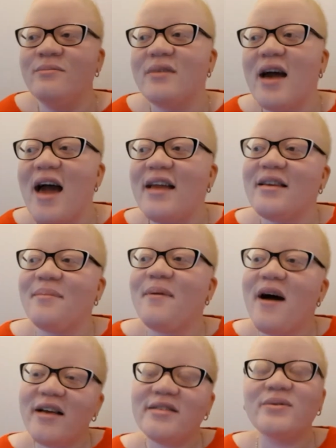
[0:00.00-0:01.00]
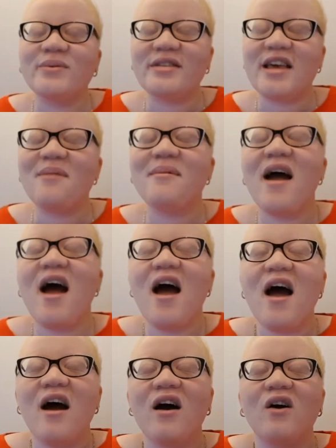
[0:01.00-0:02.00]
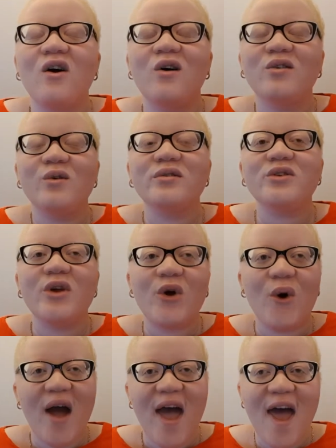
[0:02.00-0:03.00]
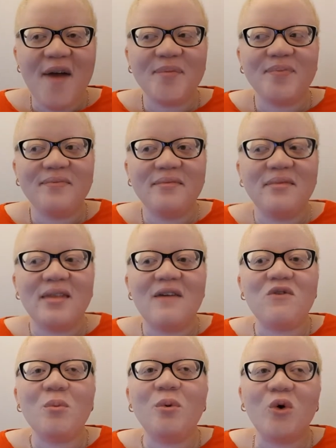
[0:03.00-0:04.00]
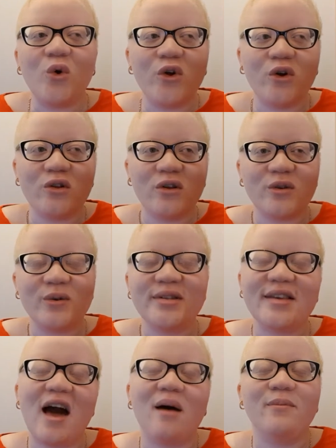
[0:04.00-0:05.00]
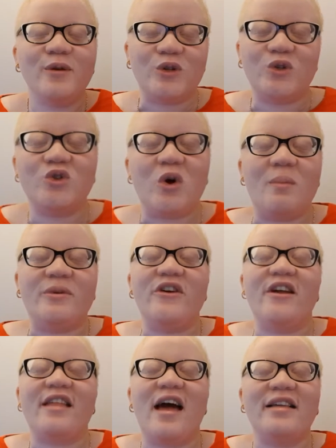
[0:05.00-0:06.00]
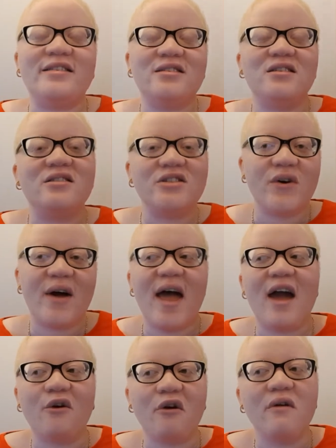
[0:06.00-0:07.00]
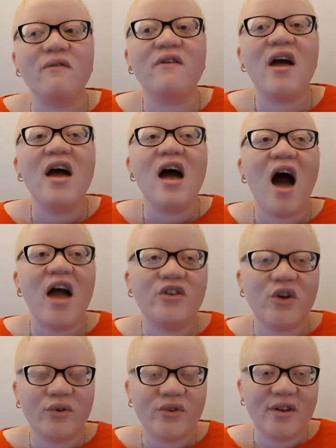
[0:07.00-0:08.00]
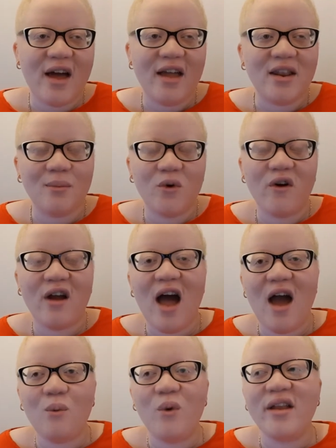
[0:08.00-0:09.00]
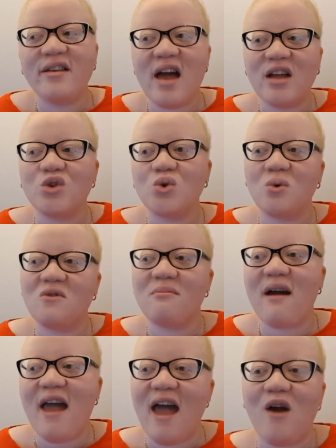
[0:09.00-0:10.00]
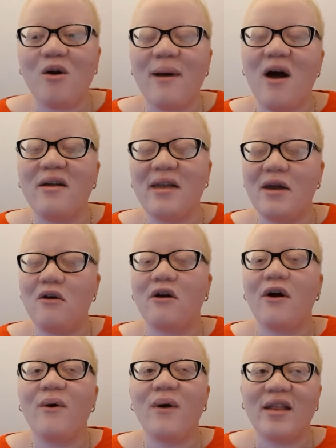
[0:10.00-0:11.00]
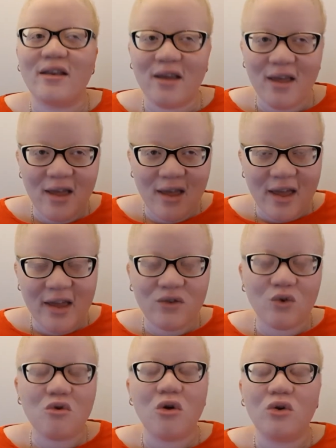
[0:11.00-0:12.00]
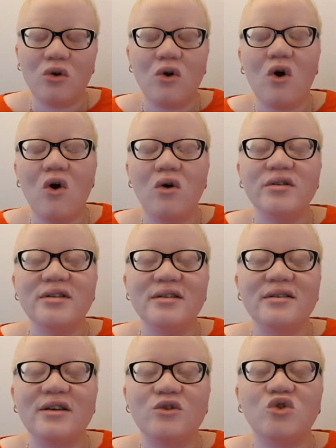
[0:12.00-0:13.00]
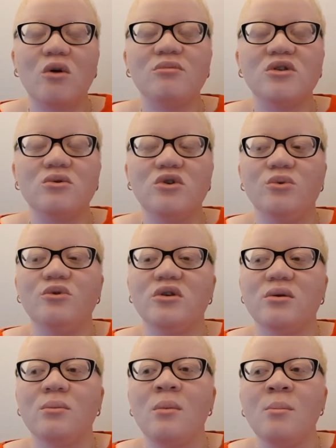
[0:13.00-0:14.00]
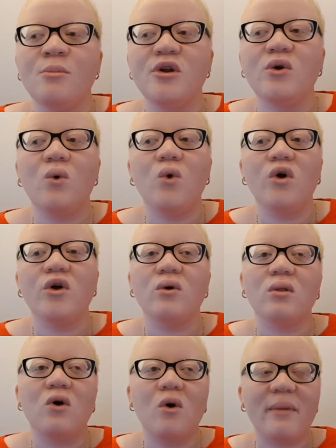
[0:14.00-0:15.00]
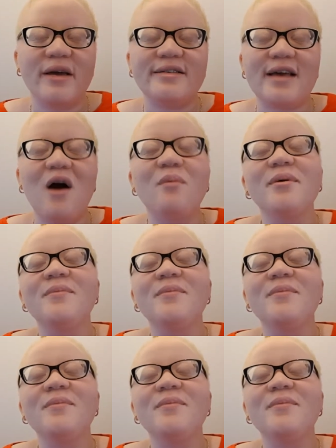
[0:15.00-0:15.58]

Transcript: and a personal tip on also your hair: if you put oil on your scalp, you should stop doing that. It stunts your hair growth. I don't do that anymore. I went natural with my hair about a year ago, and it's grown a lot since I stopped putting oil on my scalp.